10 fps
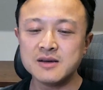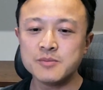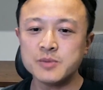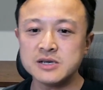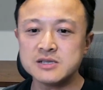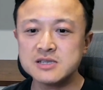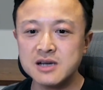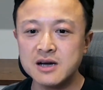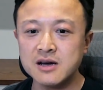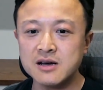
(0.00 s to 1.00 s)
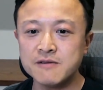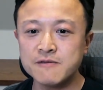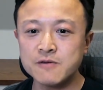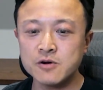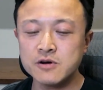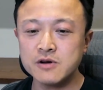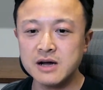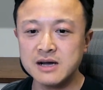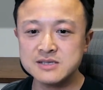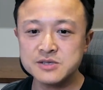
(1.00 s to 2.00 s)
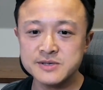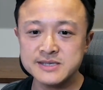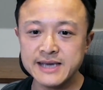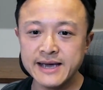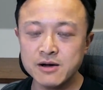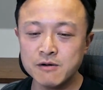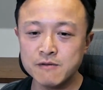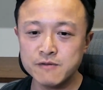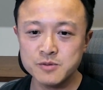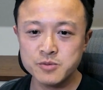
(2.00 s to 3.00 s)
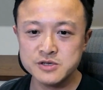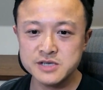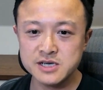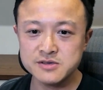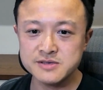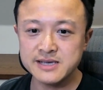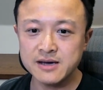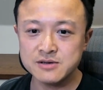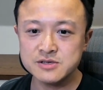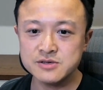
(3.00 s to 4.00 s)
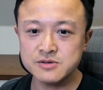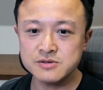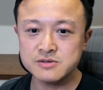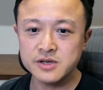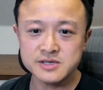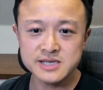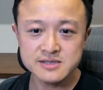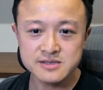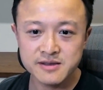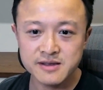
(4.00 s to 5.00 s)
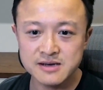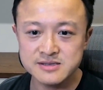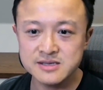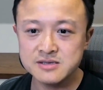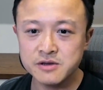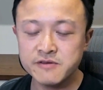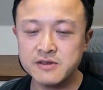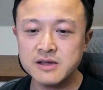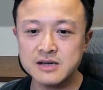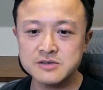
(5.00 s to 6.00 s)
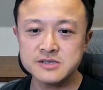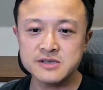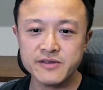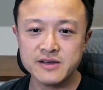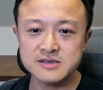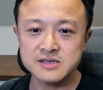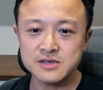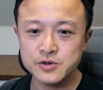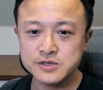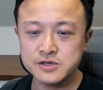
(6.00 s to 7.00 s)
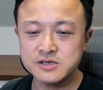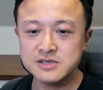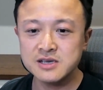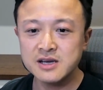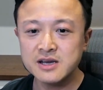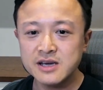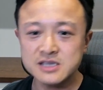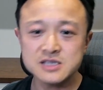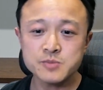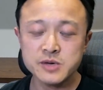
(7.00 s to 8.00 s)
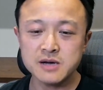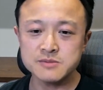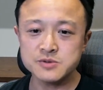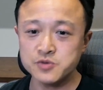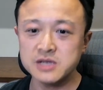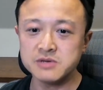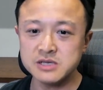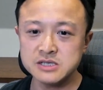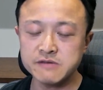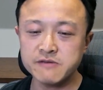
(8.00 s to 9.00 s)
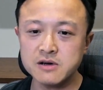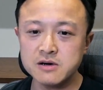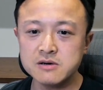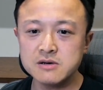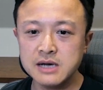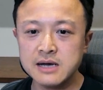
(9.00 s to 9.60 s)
But for us to scale, for the project to scale to tens of thousands or even hundreds of thousands of users, it just becomes really, really difficult.